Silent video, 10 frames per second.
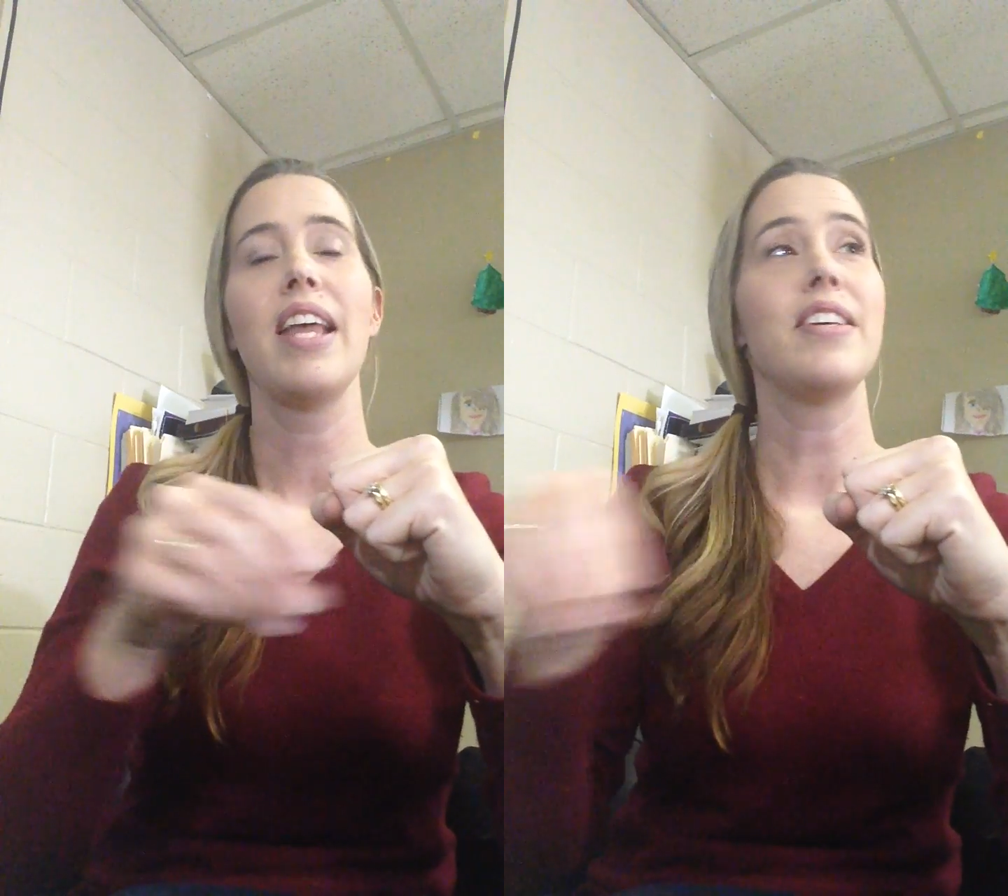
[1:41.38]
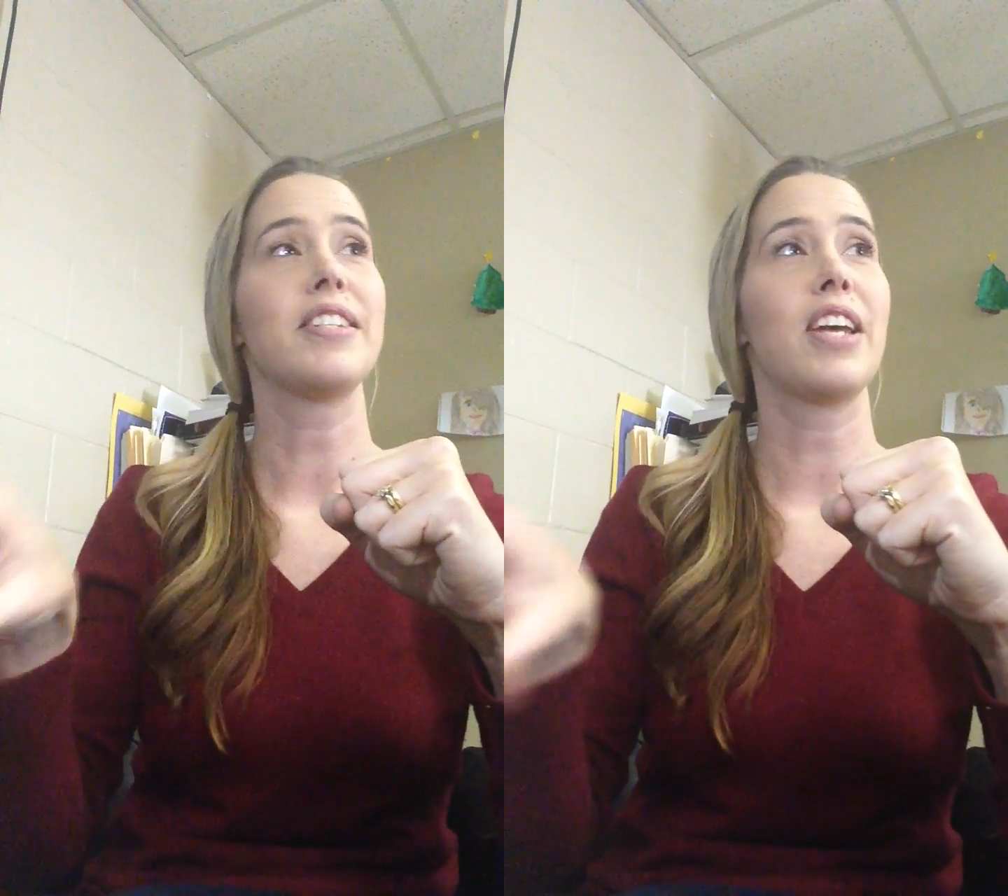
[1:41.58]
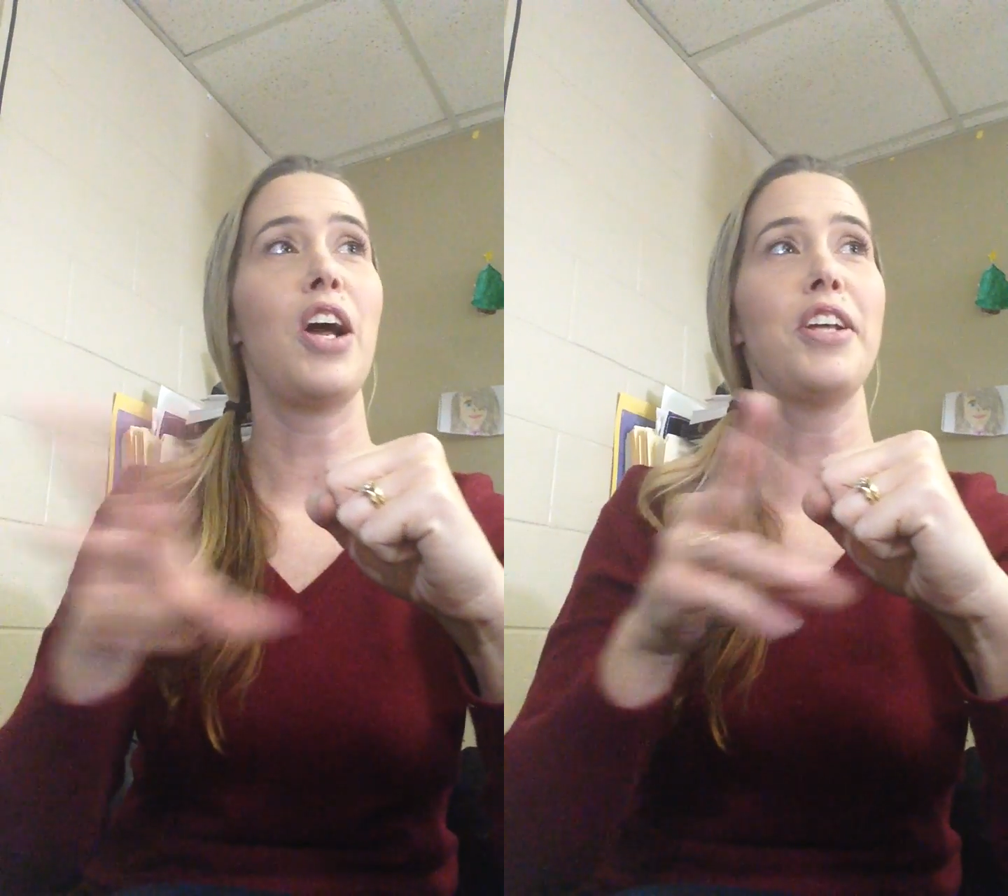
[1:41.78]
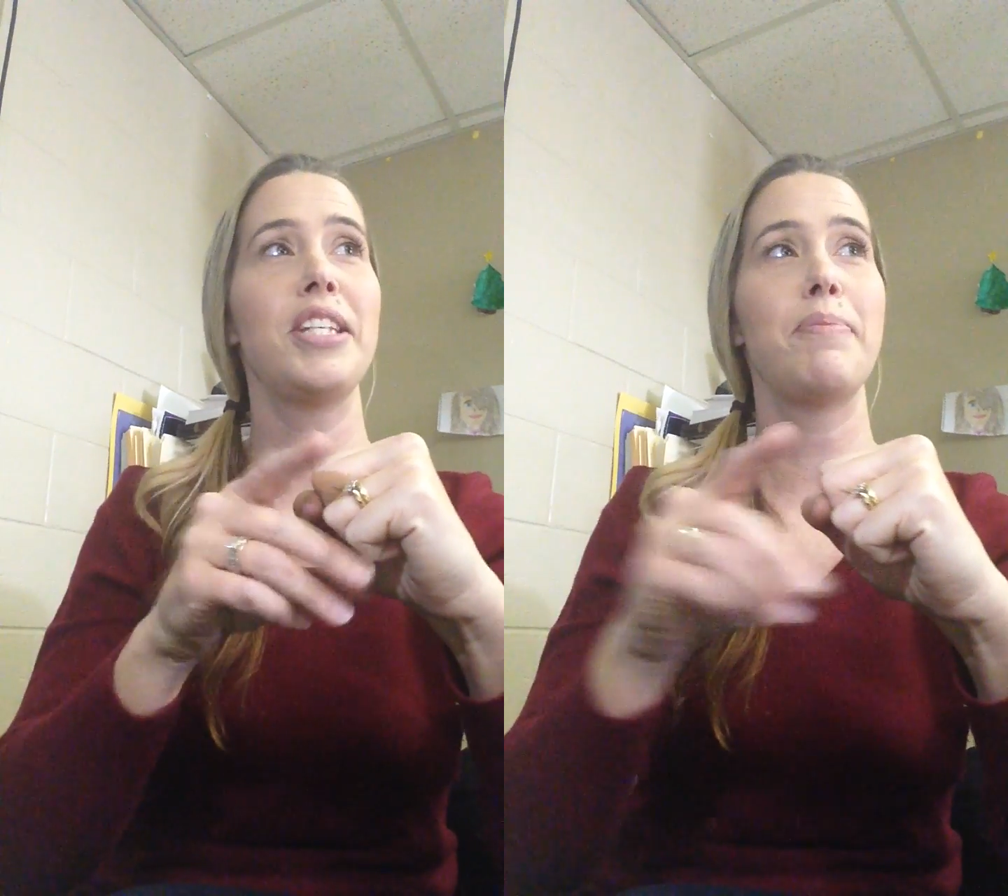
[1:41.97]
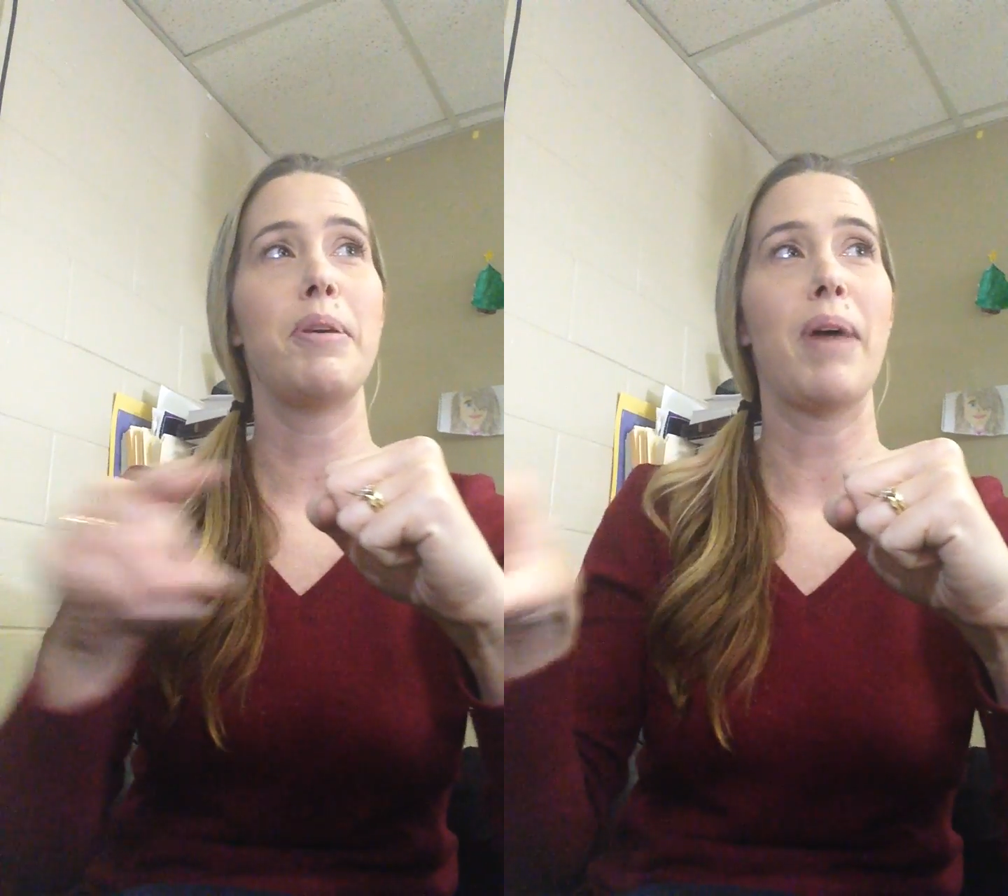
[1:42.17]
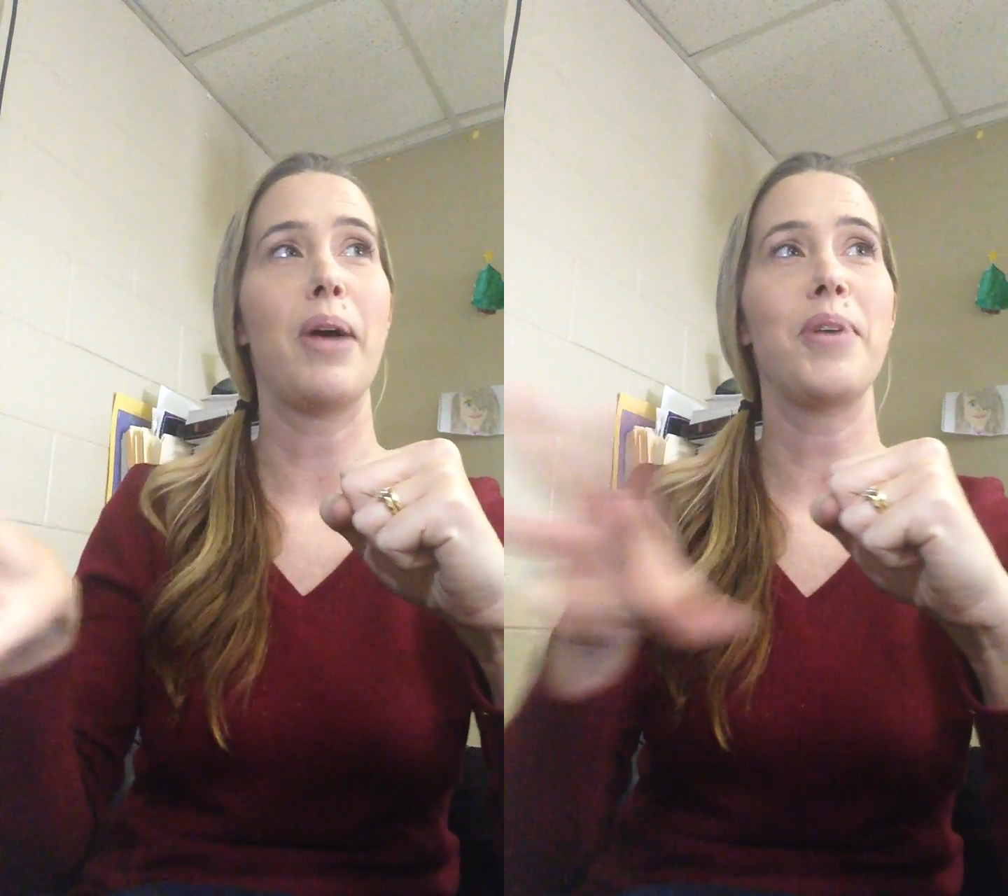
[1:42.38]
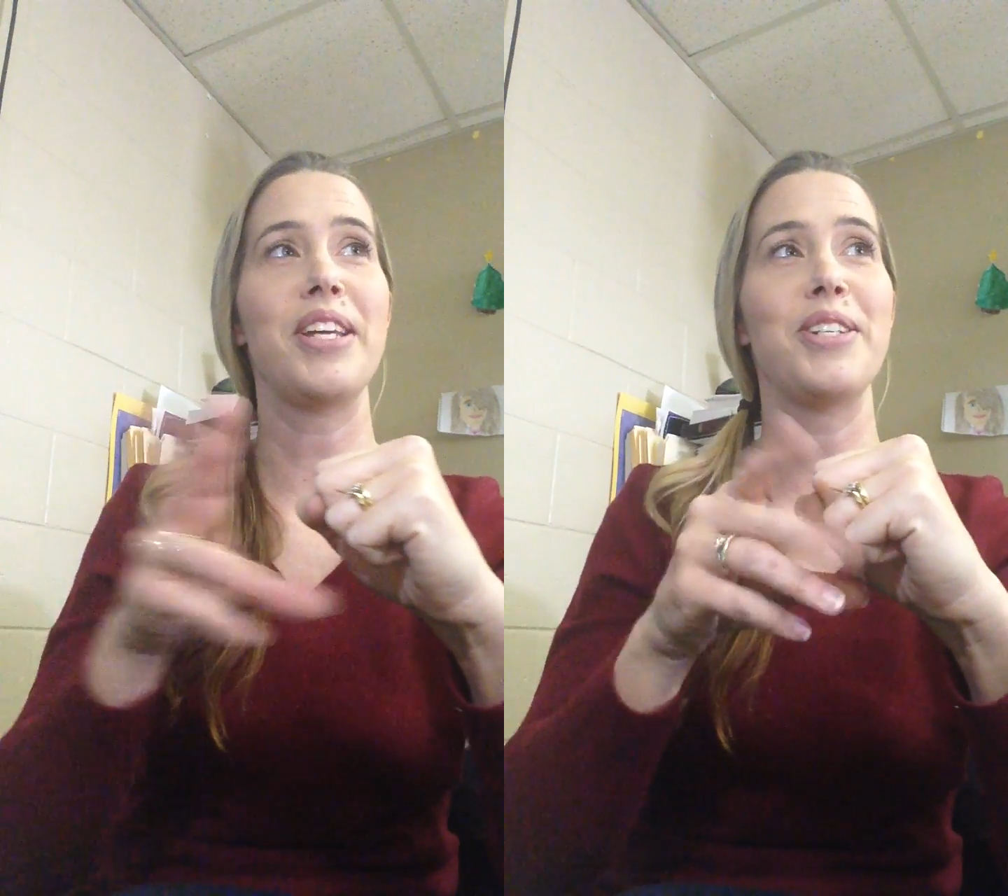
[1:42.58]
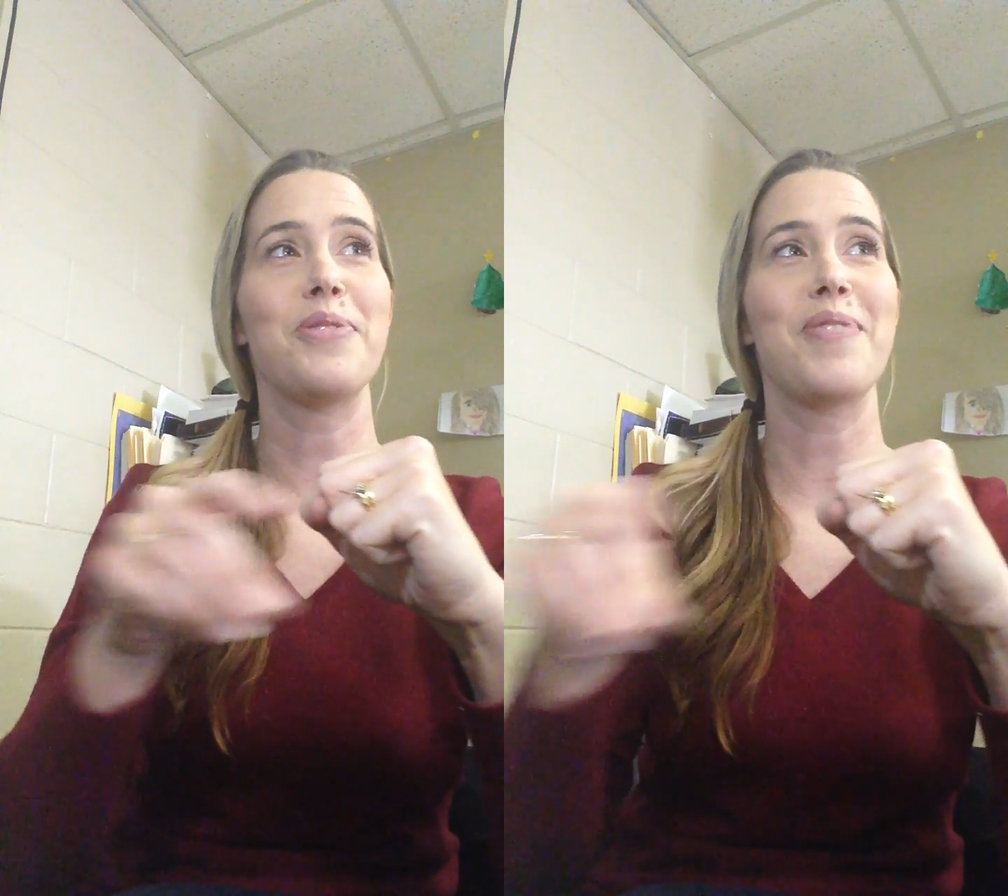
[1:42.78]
This can also be by wind,